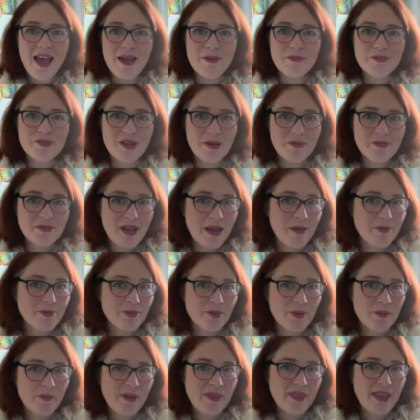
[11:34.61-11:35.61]
Sometimes
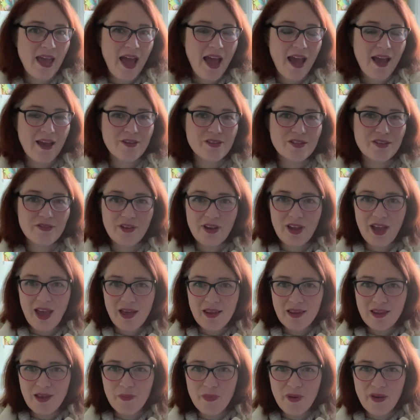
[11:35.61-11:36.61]
when I'm in the house, if I get a
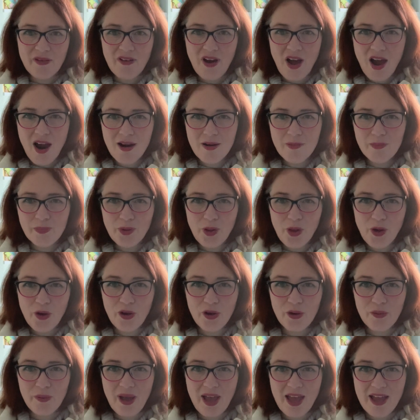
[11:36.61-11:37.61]
little bit of art block
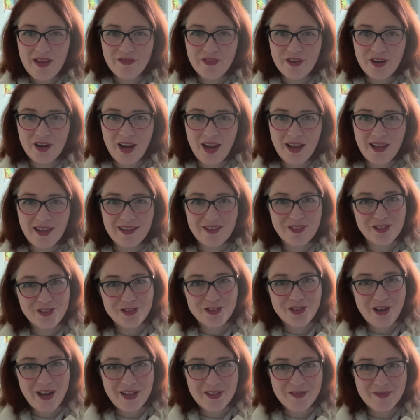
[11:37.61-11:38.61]
or whatever, I can
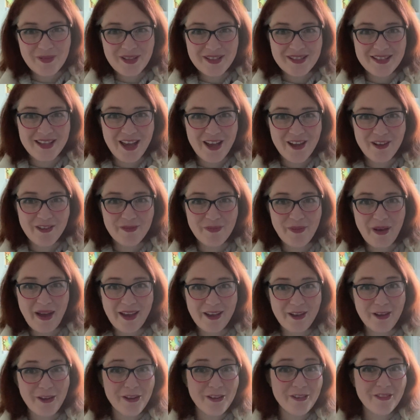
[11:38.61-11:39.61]
distract myself
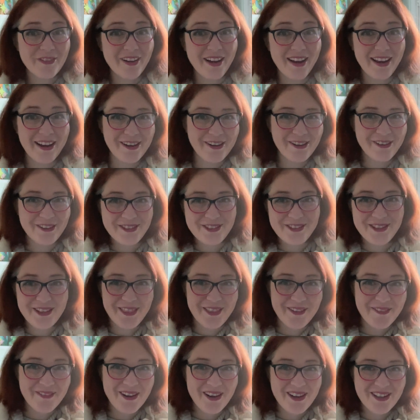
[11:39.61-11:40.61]
by hoovering or doing
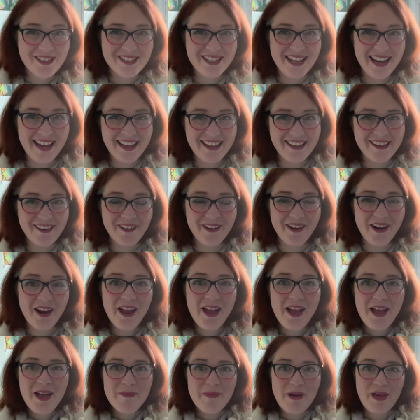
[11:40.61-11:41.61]
the washing, or
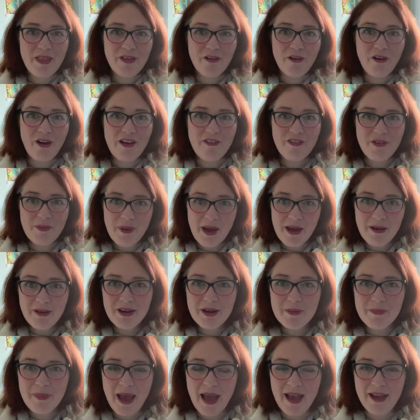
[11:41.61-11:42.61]
I thought if I'm out and
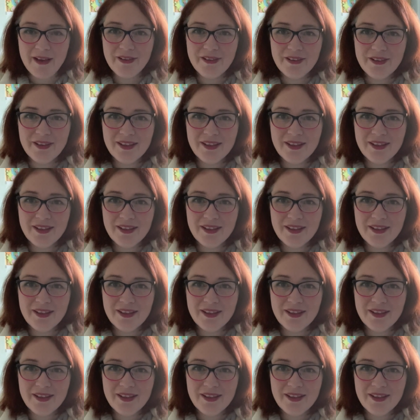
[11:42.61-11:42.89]
about,